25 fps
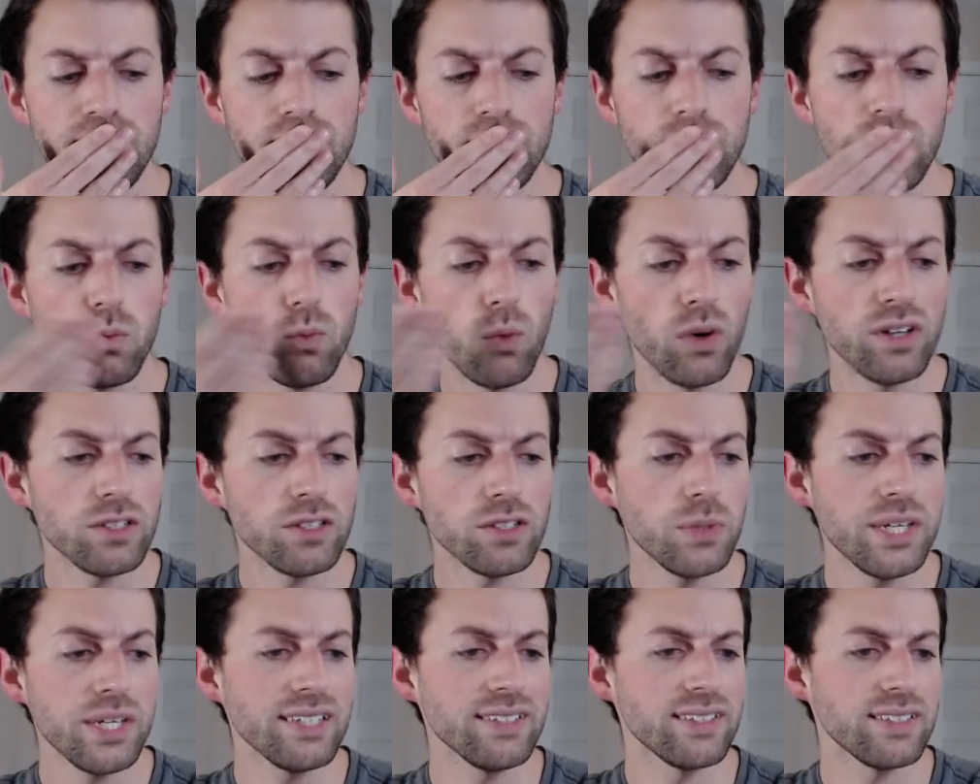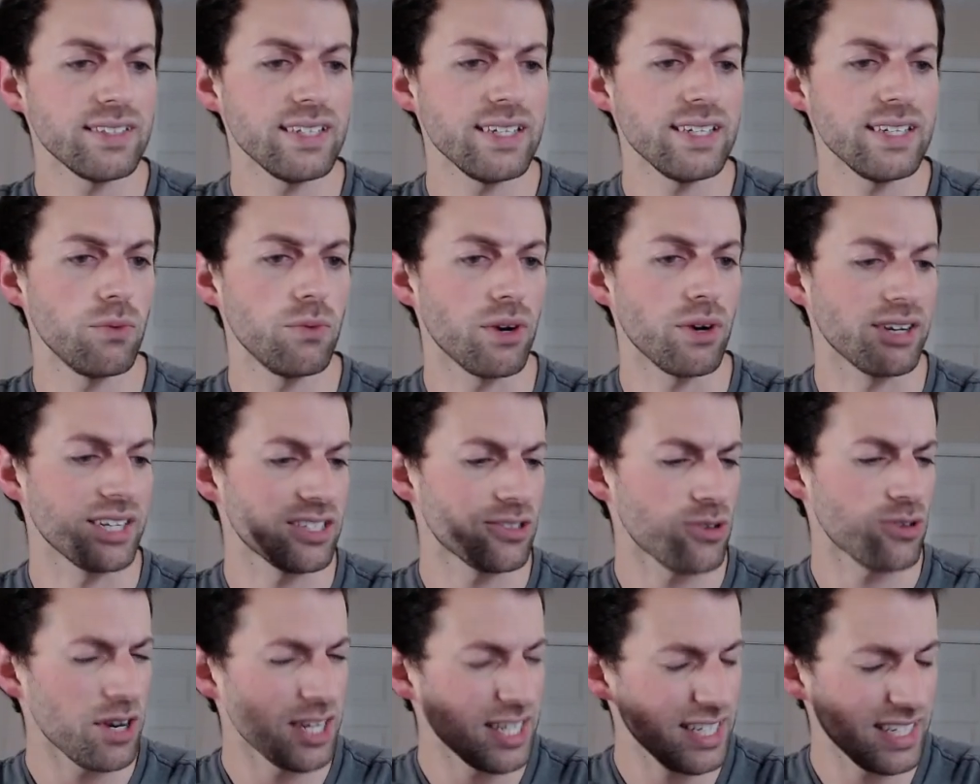Once we can see that we're
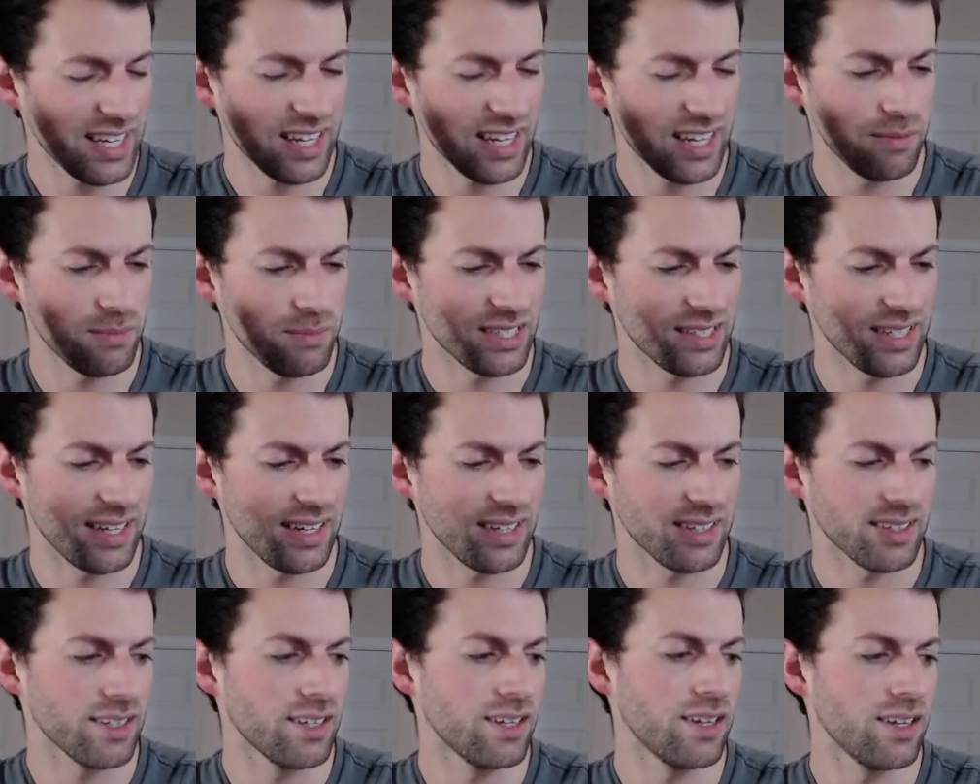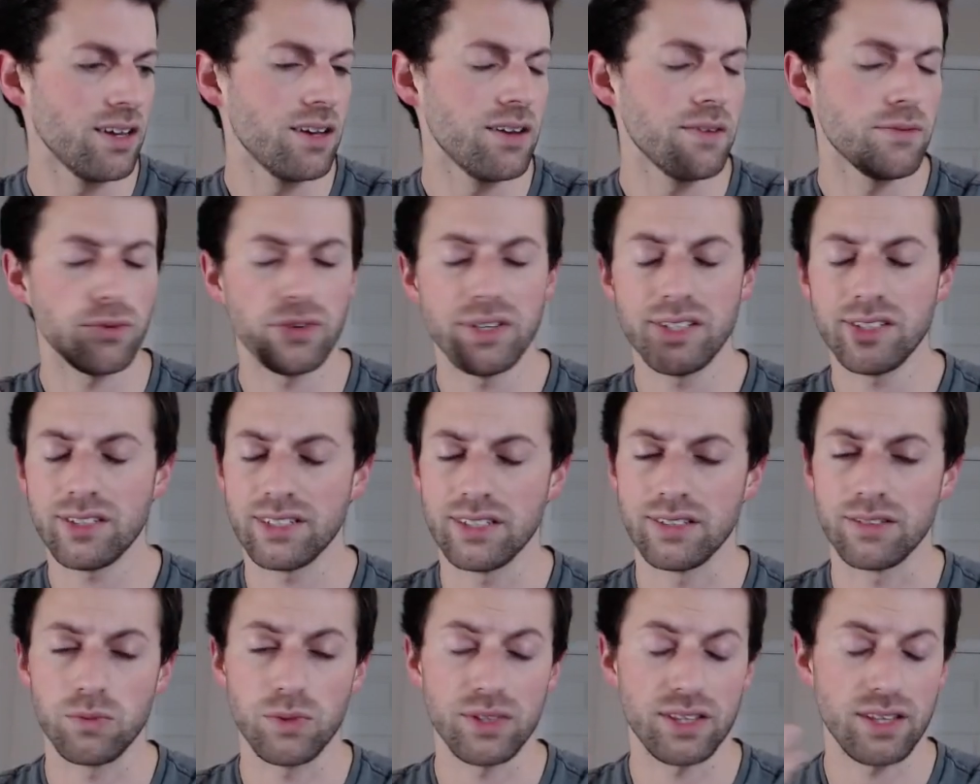starting to get a mistake, for
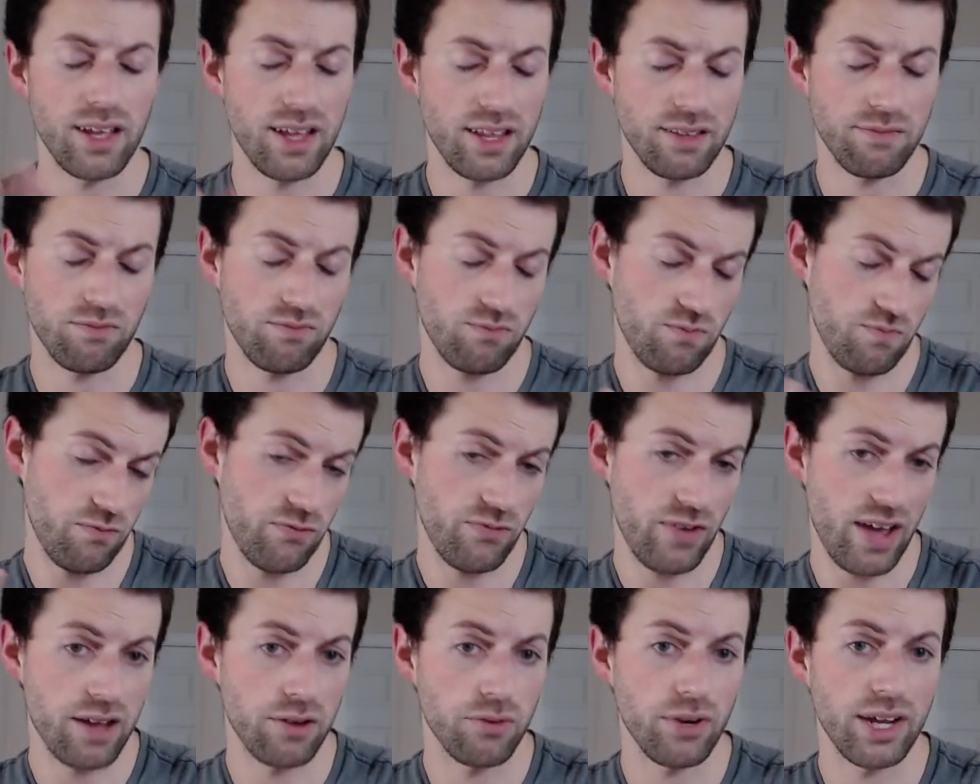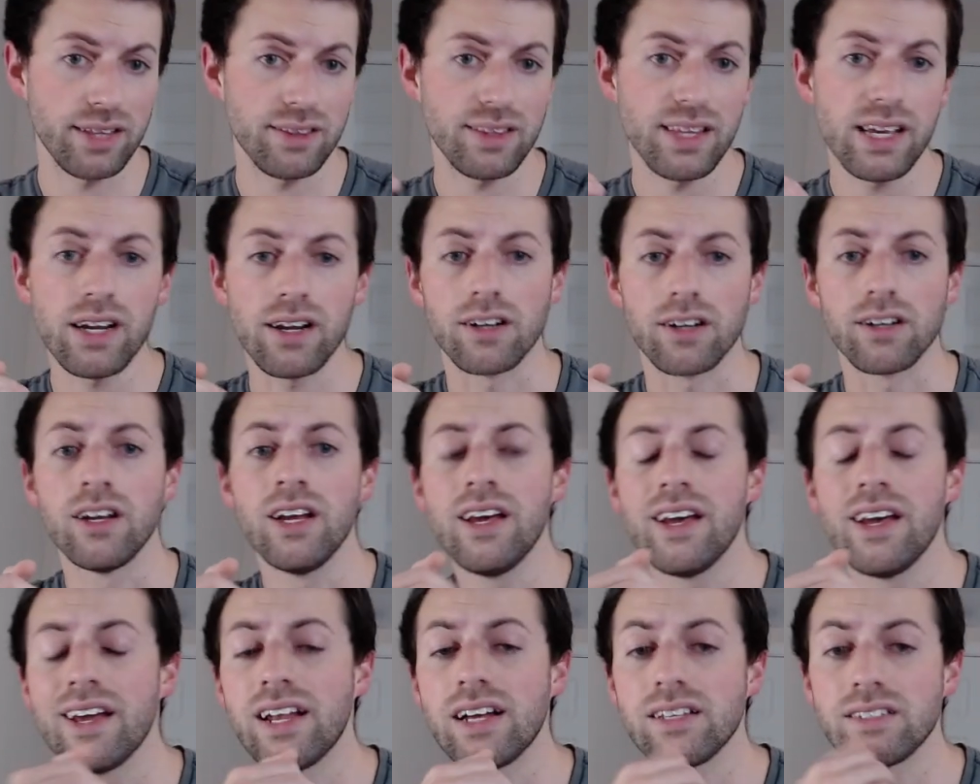instance, with that fan right there,
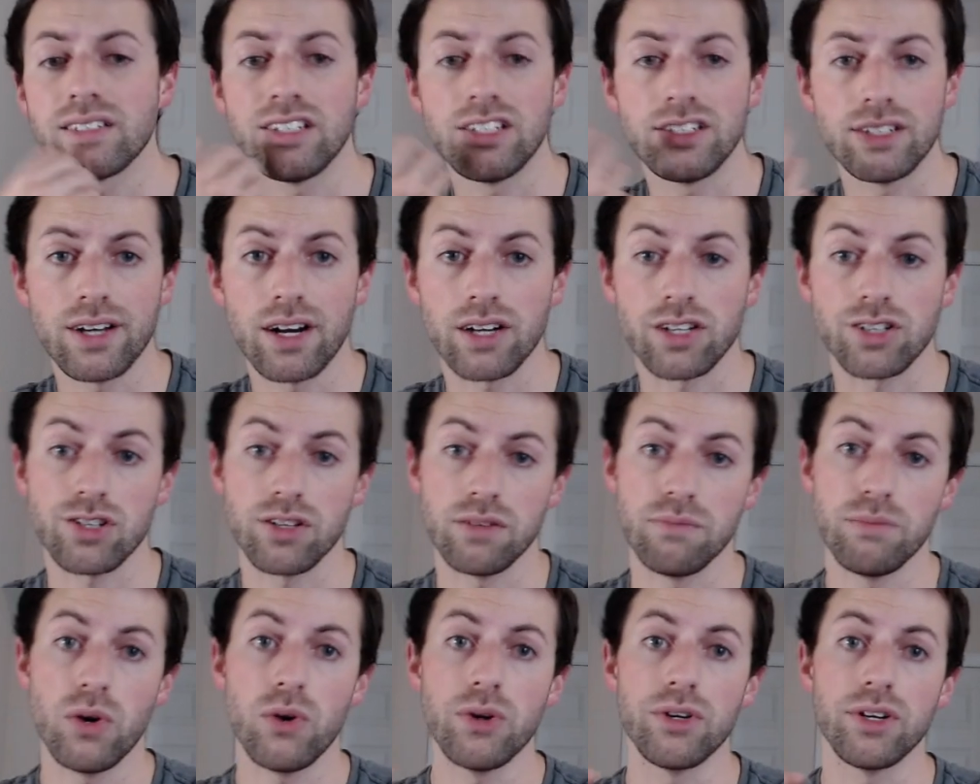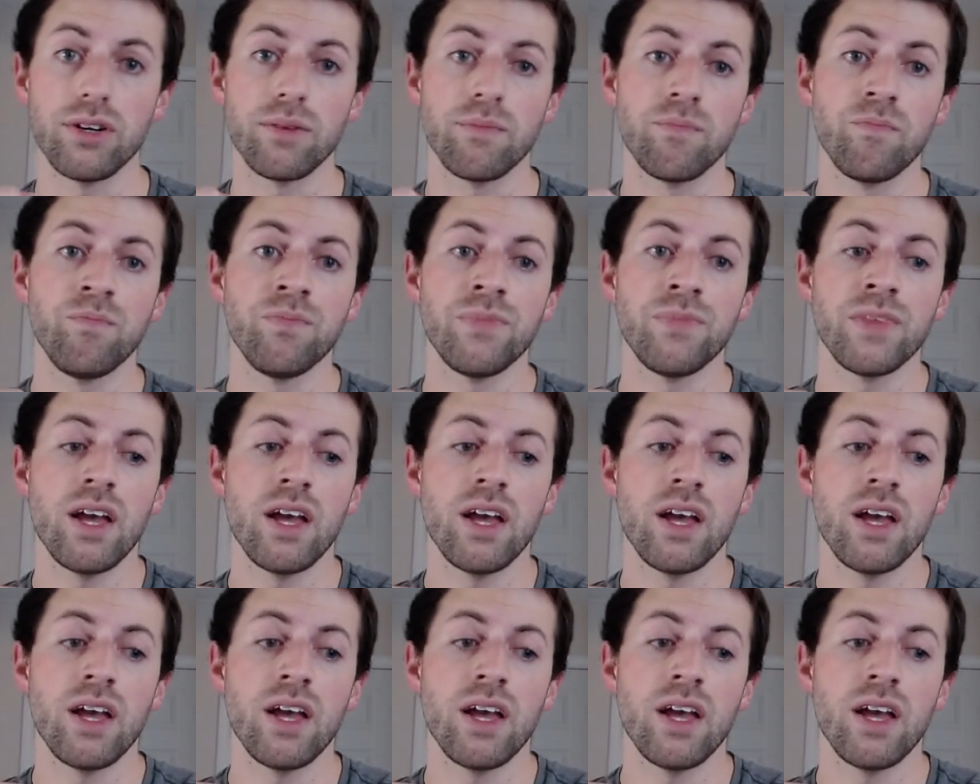it has an induction motor,